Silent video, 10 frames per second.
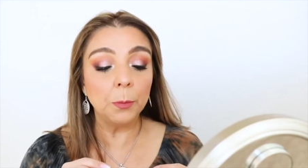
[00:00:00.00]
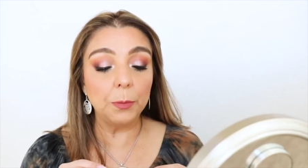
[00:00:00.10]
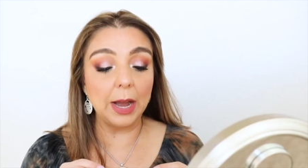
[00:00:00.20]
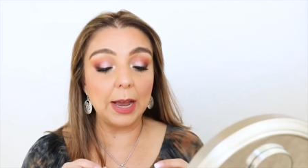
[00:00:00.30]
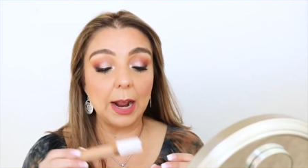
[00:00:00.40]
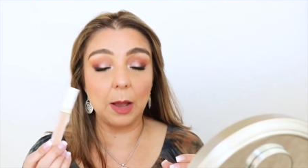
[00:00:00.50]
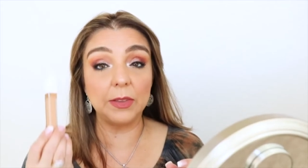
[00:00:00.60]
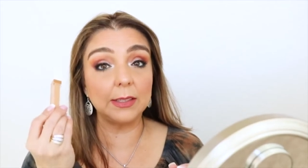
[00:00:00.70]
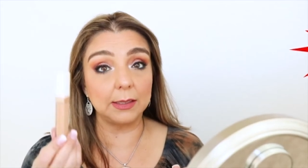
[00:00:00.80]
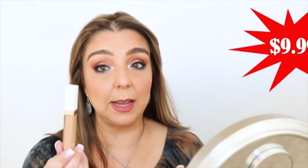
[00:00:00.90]
but uh,
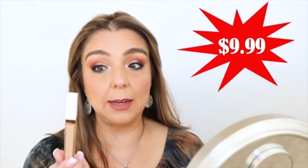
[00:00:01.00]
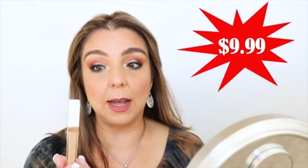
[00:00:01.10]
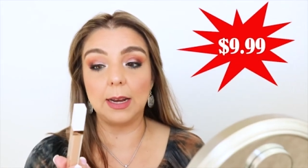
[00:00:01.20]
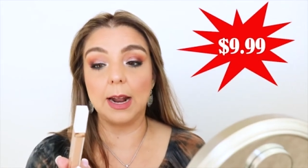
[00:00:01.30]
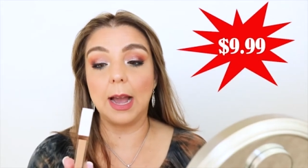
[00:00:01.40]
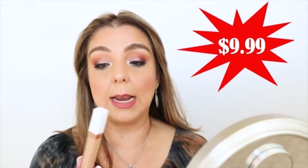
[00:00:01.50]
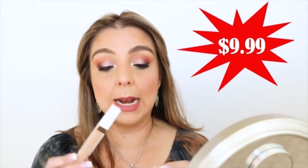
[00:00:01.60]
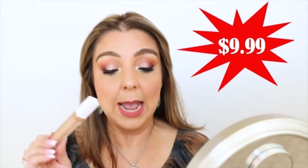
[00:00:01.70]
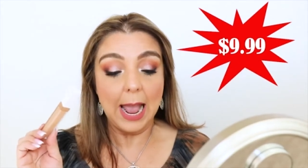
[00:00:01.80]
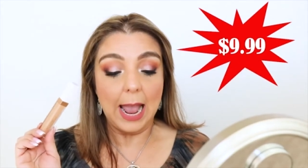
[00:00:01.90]
this is
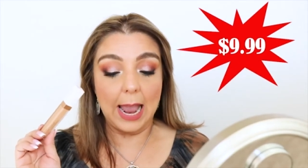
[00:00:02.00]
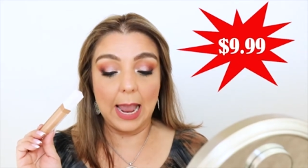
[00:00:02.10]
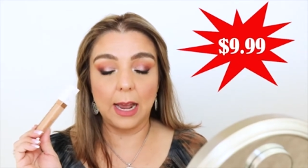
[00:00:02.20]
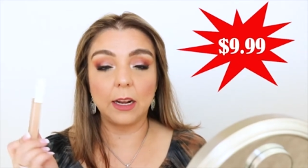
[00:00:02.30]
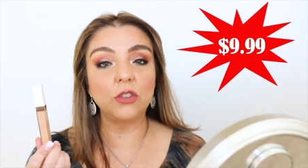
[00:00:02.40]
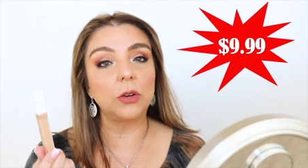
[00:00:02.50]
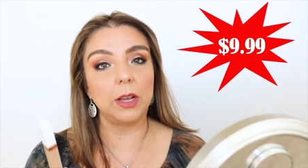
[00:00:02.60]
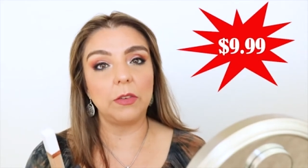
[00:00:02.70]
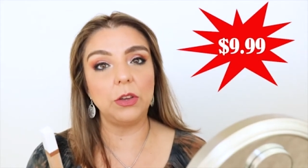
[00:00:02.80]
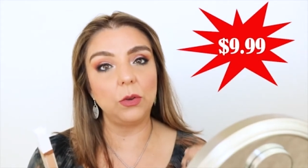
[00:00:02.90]
$9.99 and I should have
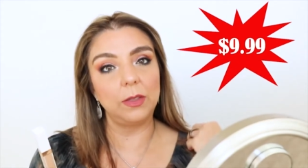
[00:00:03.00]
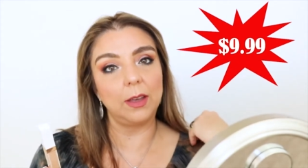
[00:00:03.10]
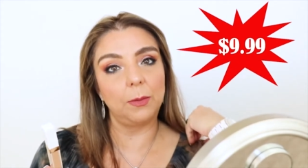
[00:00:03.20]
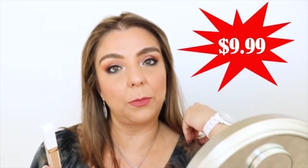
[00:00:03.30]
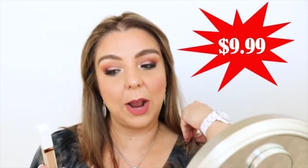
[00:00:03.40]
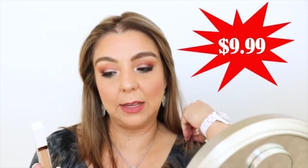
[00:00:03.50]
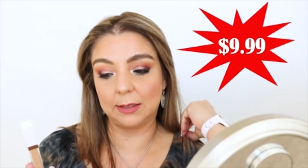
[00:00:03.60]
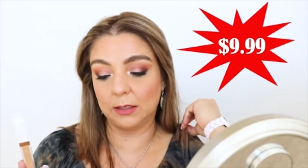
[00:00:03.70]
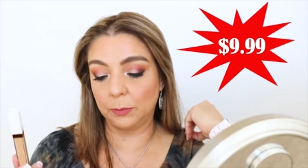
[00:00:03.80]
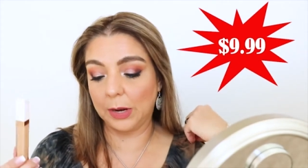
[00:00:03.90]
given you the
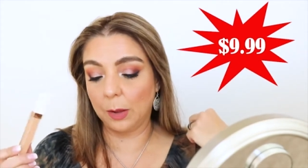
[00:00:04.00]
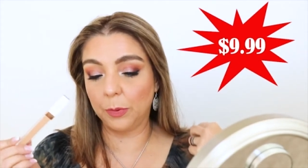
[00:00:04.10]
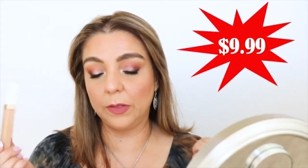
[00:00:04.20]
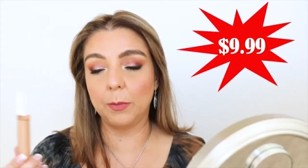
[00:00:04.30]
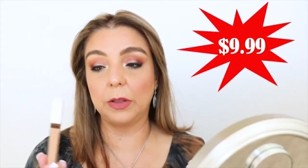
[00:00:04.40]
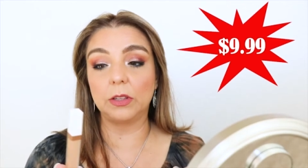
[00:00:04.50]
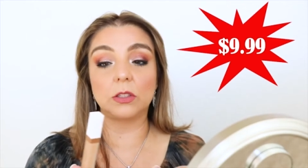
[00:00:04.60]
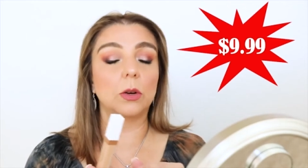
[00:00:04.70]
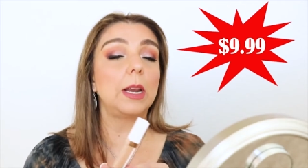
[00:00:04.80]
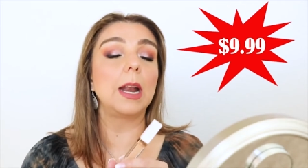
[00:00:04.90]
prices but I'll put them on the
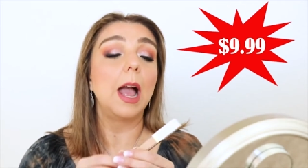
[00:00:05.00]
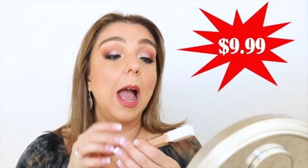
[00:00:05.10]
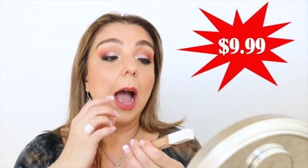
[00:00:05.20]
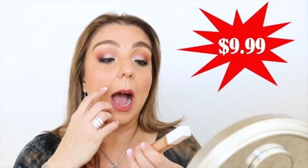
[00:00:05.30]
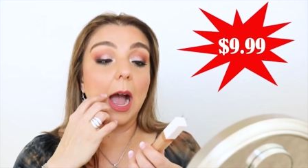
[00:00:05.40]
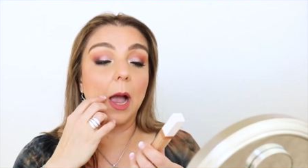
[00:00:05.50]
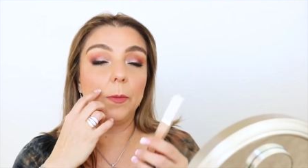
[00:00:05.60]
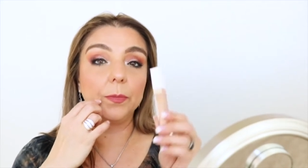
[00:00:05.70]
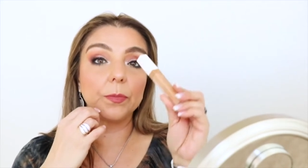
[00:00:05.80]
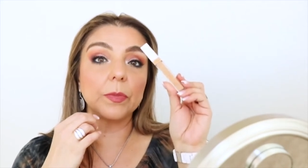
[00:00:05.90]
screen
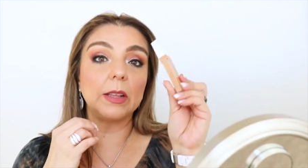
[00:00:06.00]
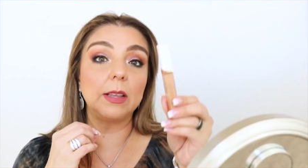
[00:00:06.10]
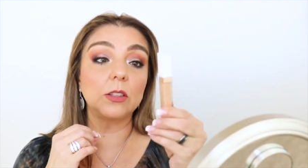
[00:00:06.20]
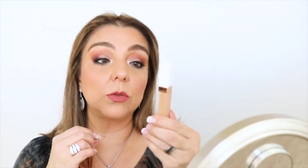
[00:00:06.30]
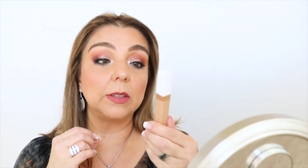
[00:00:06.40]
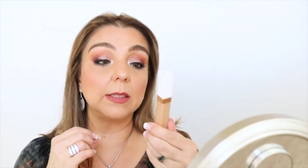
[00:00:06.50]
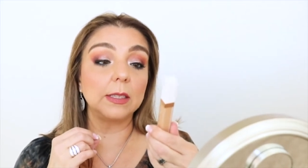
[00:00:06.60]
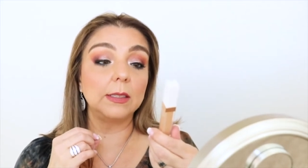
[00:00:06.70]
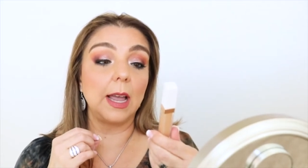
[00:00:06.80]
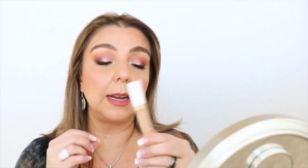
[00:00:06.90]
um, this this
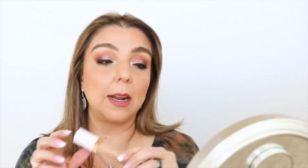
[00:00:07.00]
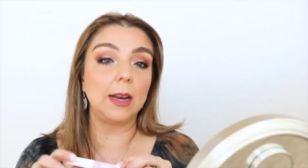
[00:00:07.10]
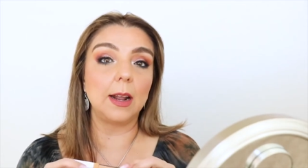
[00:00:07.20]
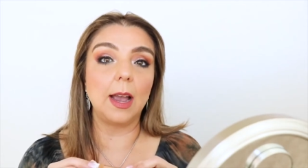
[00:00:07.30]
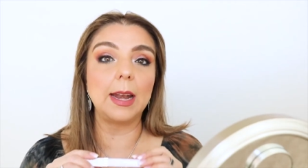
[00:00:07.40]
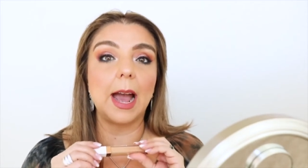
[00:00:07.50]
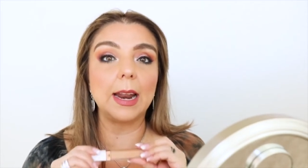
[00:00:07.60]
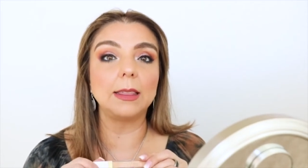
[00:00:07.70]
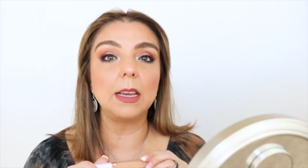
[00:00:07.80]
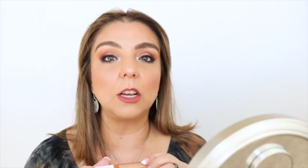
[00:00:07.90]
is $9.99 and
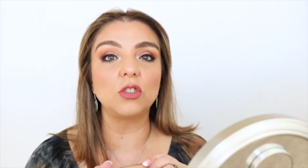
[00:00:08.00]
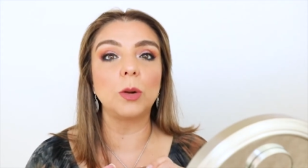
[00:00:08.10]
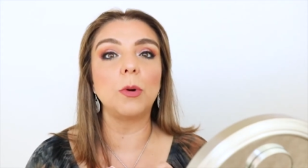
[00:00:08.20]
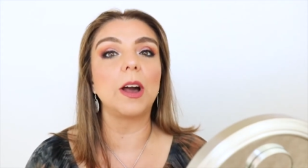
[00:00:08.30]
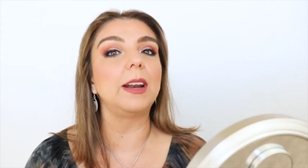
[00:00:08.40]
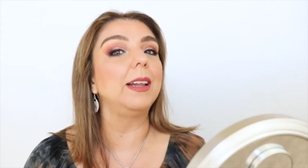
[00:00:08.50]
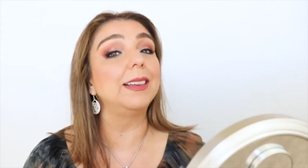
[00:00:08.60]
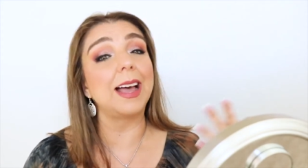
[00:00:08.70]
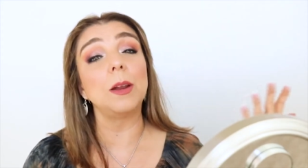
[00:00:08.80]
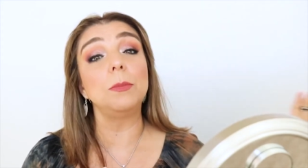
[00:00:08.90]
I think I should have bought it
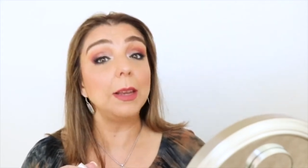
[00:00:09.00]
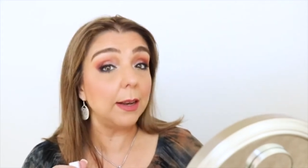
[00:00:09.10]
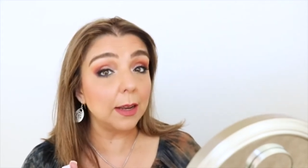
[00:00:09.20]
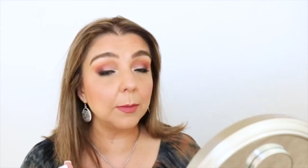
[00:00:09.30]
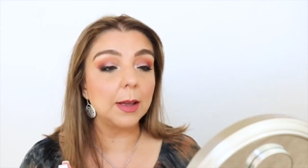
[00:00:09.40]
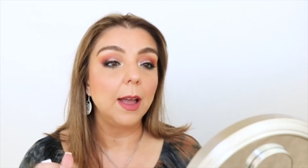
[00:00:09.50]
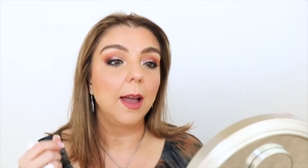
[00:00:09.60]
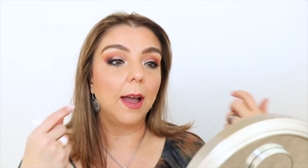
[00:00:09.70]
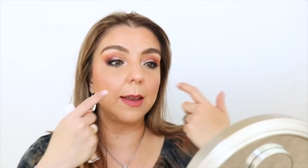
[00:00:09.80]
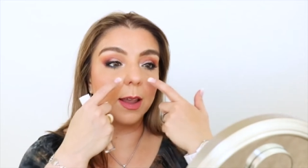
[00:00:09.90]
in light medium
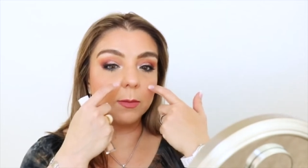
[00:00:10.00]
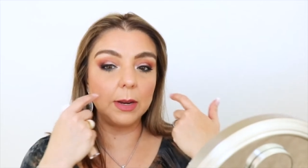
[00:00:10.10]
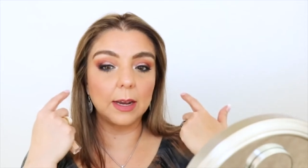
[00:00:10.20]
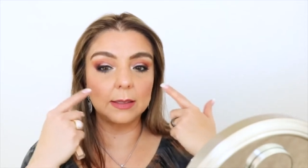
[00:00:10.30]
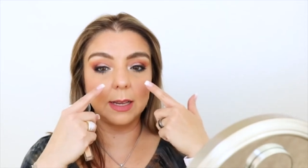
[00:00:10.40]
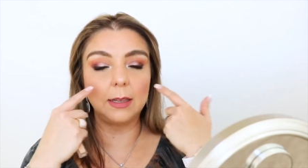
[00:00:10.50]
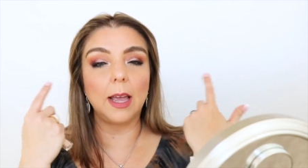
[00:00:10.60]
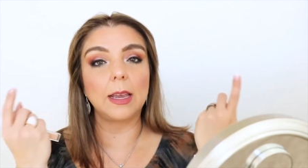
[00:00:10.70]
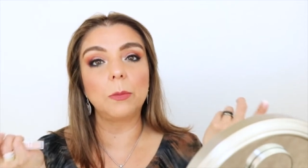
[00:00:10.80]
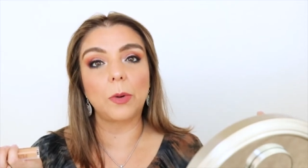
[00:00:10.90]
again because I
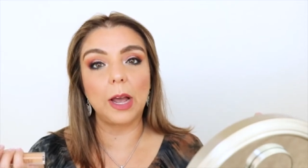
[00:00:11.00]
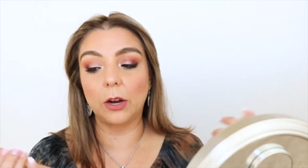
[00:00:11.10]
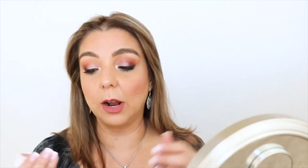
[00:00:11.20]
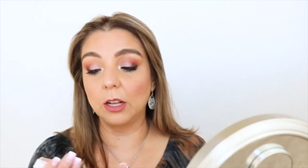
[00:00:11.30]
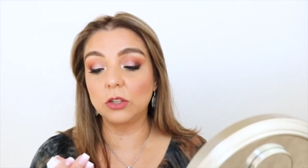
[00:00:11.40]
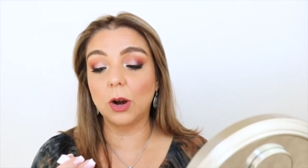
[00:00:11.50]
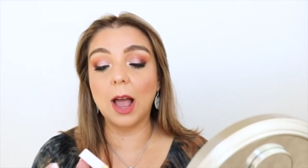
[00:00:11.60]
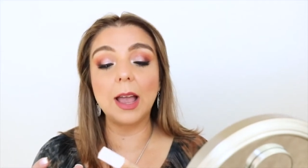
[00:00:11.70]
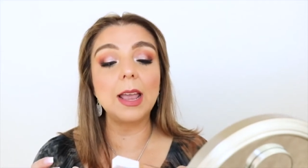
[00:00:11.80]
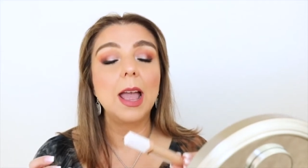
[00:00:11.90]
like a brighter under
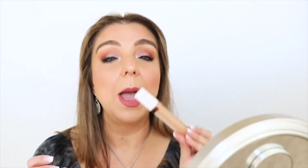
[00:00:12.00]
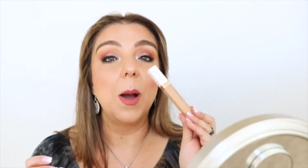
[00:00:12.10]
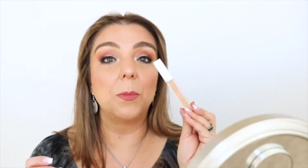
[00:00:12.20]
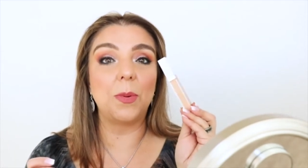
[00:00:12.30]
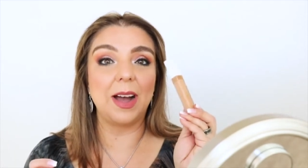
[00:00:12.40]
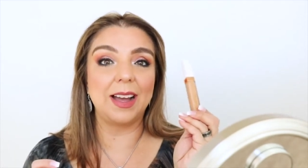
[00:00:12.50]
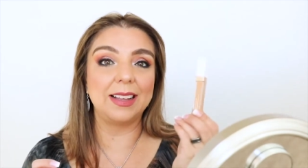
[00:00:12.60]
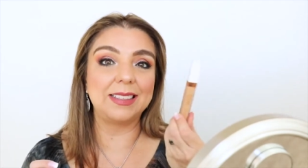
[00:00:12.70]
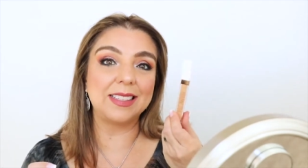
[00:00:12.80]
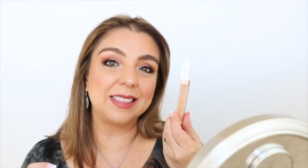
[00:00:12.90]
eye
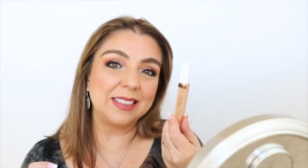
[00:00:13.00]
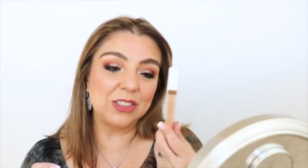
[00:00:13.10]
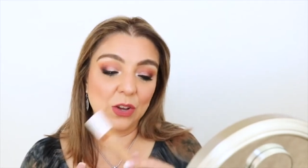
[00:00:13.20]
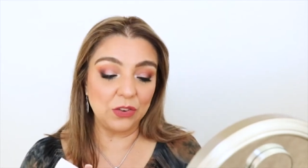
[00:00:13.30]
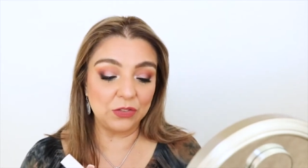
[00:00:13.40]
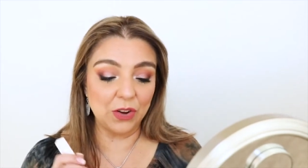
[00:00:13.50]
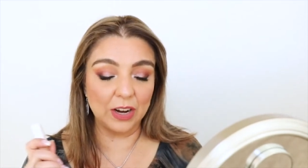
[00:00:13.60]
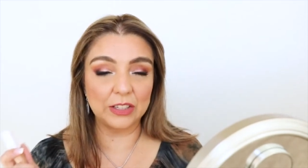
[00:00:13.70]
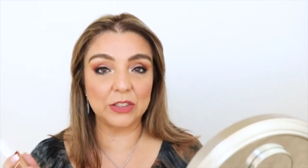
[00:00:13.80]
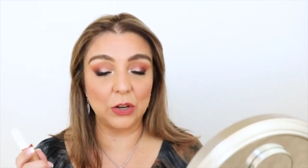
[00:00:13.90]
but so
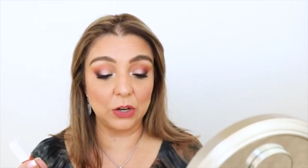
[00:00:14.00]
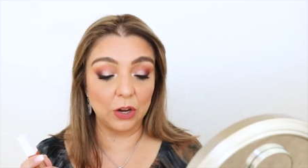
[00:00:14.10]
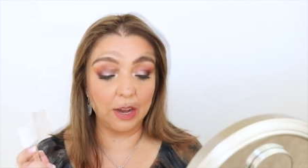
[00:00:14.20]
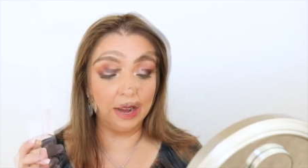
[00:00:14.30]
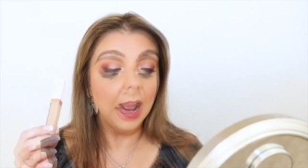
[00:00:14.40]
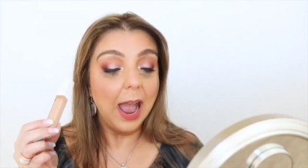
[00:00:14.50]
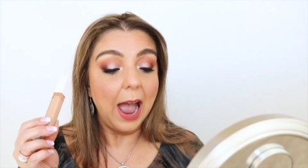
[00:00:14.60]
far so good